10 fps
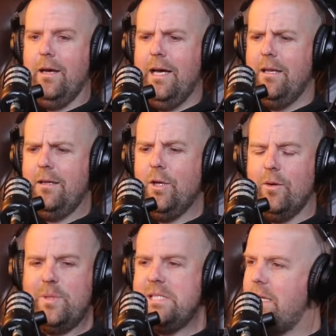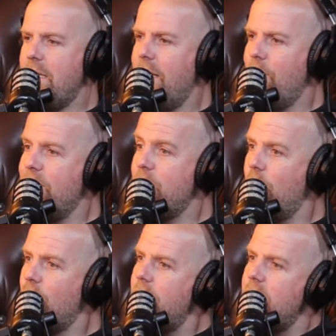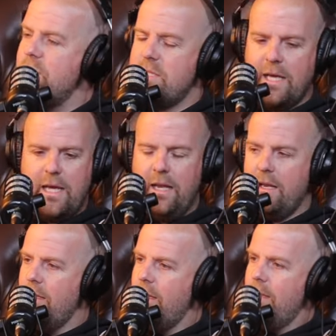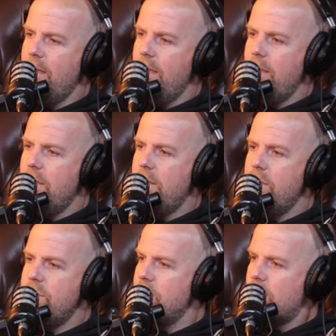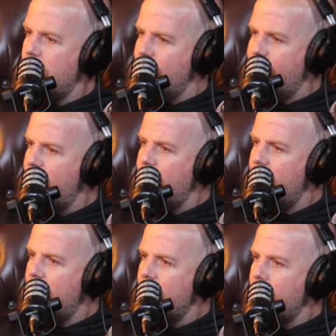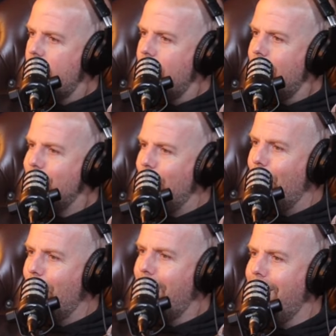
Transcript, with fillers: And you know, I'd be sitting there with my daughter, just thinking, she's not going to remember me. Yeah. Do you know?